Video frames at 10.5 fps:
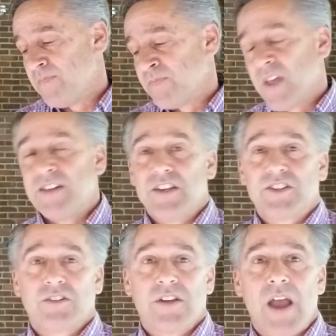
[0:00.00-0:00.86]

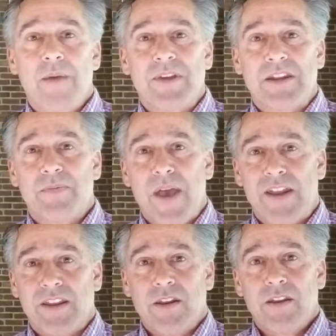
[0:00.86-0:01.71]
Additionally, I'm
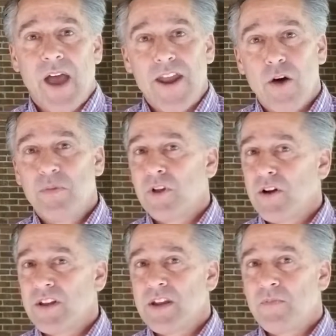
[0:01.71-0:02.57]
independent. I don't belong
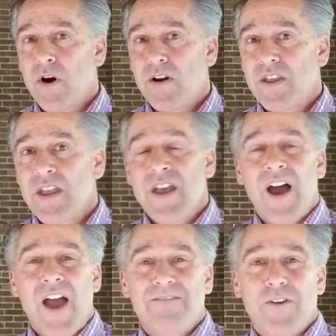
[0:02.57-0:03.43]
to any party.
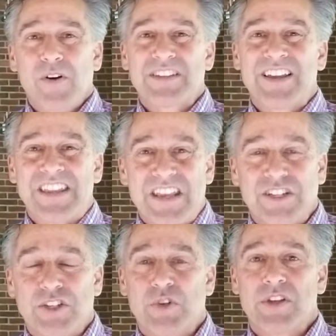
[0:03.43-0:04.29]
I focus on
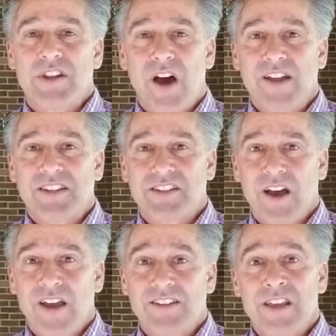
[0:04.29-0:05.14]
issues, not
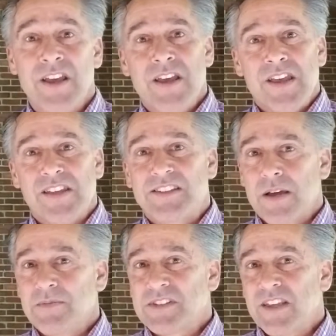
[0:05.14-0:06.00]
sides. In
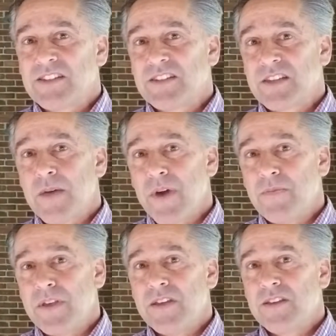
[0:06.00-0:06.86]
some senses, I might
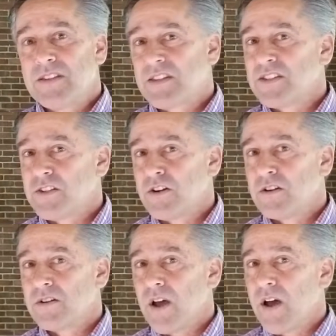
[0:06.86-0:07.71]
be
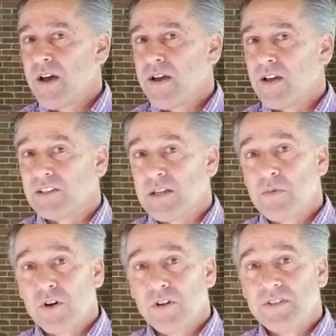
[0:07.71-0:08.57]
considered a
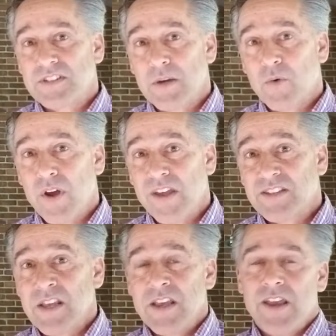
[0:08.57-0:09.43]
liberal in some
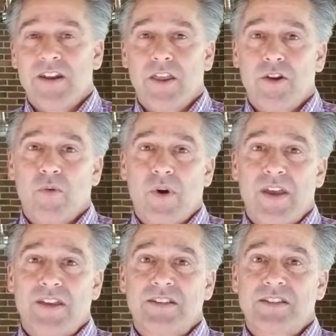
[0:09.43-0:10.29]
ways. In other
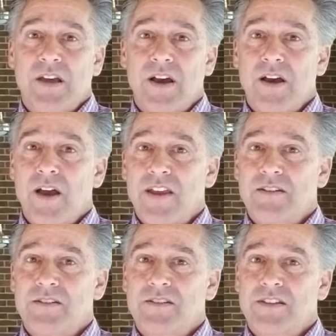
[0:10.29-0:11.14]
ways, some
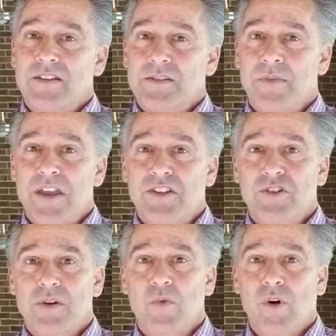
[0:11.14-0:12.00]
of my issues
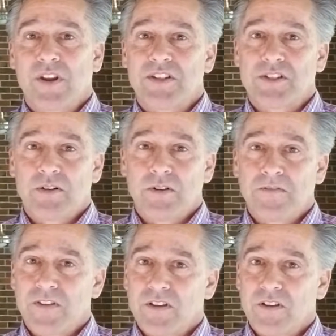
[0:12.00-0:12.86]
are more conservative
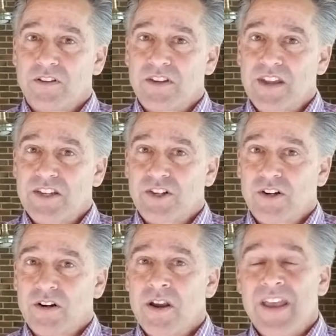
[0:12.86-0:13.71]
feeling in
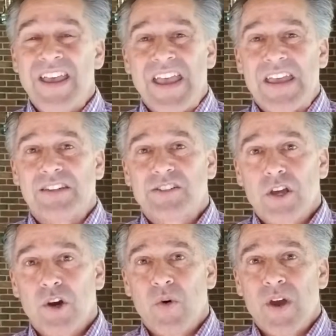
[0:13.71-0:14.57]
nature. And
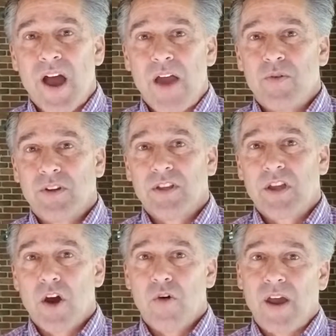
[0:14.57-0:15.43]
so I really
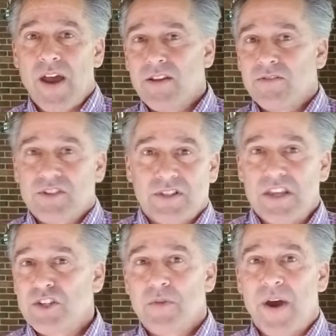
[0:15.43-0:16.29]
go kind of just
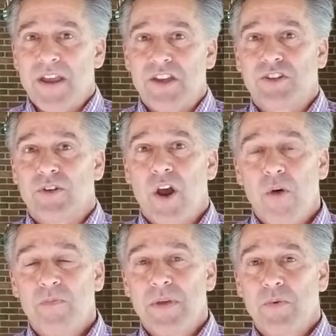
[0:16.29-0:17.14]
issue by issue. And I
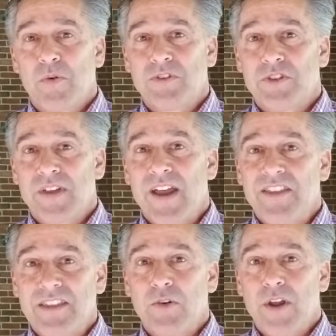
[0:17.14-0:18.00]
hope people would do that. I
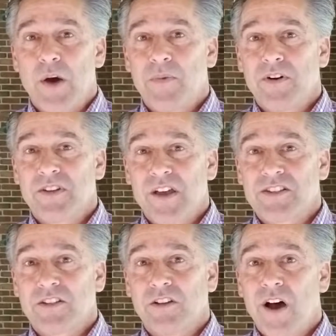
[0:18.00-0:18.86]
think it would help us
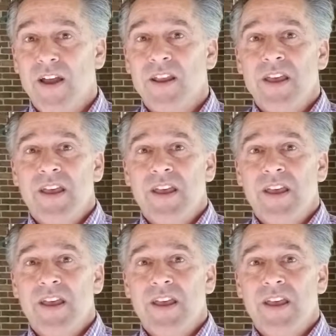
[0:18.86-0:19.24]
a lot.